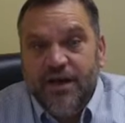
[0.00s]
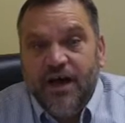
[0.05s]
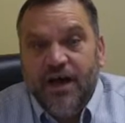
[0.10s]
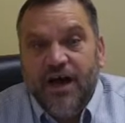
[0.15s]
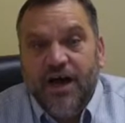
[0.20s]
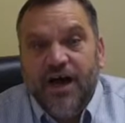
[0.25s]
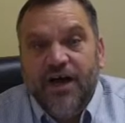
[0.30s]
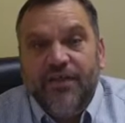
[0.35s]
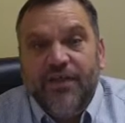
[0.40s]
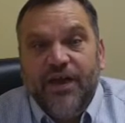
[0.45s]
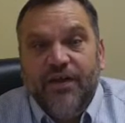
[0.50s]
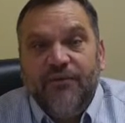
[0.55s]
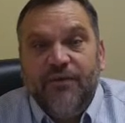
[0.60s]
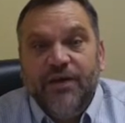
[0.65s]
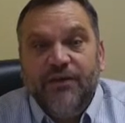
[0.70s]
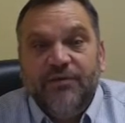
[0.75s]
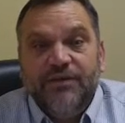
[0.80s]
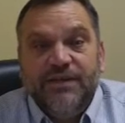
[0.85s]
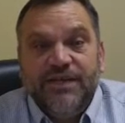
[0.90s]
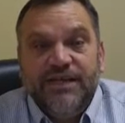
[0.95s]
That
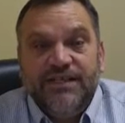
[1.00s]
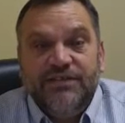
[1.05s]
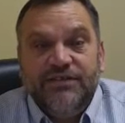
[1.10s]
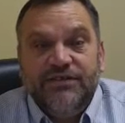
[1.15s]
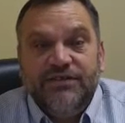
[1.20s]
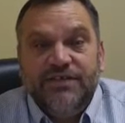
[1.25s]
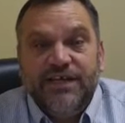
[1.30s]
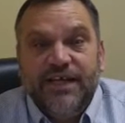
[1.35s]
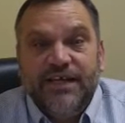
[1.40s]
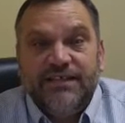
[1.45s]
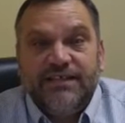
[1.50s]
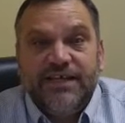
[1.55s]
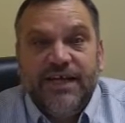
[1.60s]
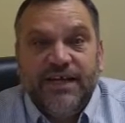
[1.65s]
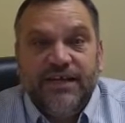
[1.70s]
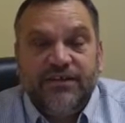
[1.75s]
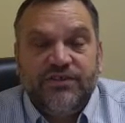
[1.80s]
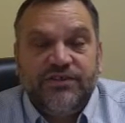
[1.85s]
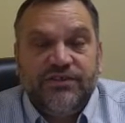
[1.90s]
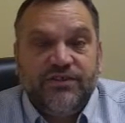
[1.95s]
way when they do take
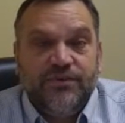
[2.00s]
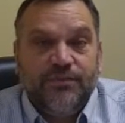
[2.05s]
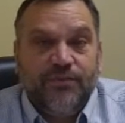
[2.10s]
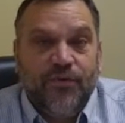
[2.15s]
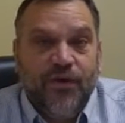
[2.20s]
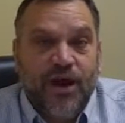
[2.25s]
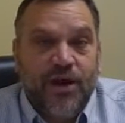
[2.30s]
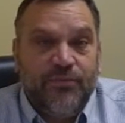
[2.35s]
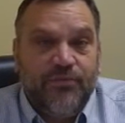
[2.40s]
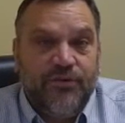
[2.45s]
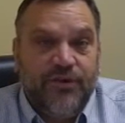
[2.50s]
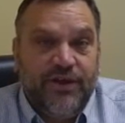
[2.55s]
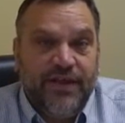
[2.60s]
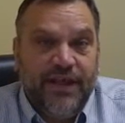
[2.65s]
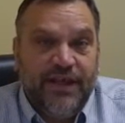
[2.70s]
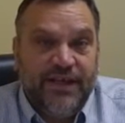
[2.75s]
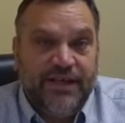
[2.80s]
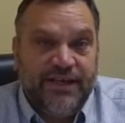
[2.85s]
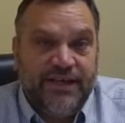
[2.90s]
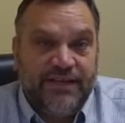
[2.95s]
title to the property,
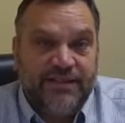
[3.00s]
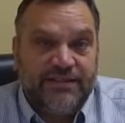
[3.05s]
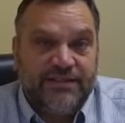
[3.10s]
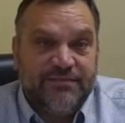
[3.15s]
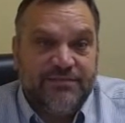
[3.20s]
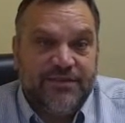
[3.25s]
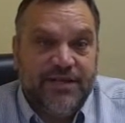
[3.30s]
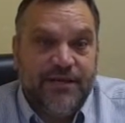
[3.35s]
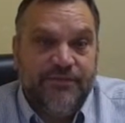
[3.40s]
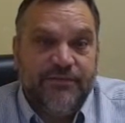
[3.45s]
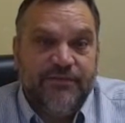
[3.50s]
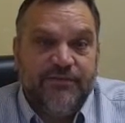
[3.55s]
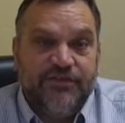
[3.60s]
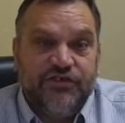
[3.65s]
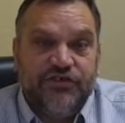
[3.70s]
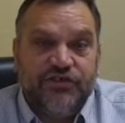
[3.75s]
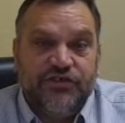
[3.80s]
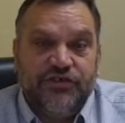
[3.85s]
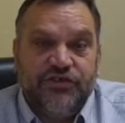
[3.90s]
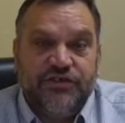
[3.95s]
they can get some type of
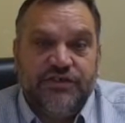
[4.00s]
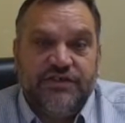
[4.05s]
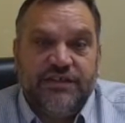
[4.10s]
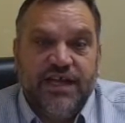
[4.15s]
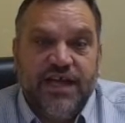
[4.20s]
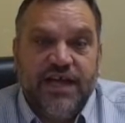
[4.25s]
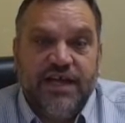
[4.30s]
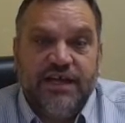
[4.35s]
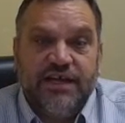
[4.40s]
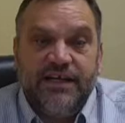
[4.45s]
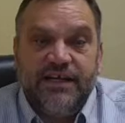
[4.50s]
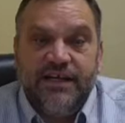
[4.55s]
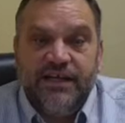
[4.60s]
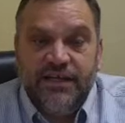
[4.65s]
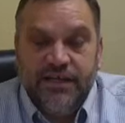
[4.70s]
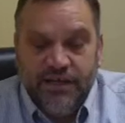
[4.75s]
insurance on it.